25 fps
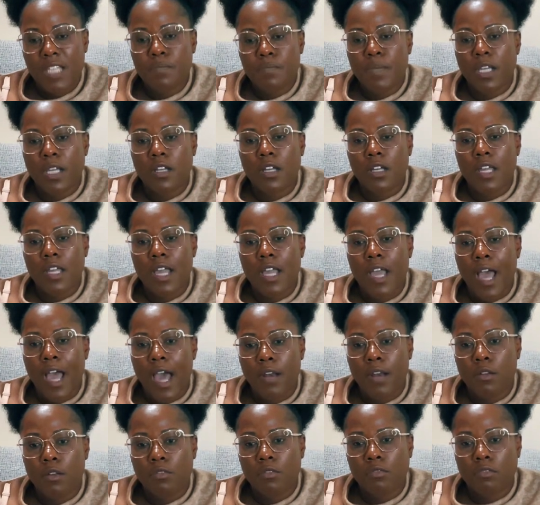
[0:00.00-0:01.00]
I didn't know
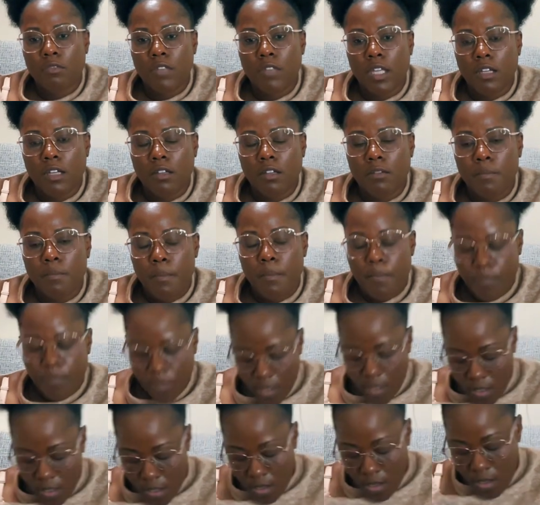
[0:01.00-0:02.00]
I how to love
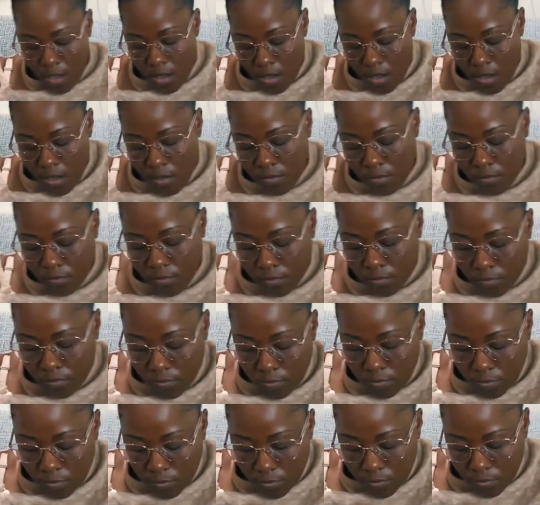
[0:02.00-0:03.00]
myself until until I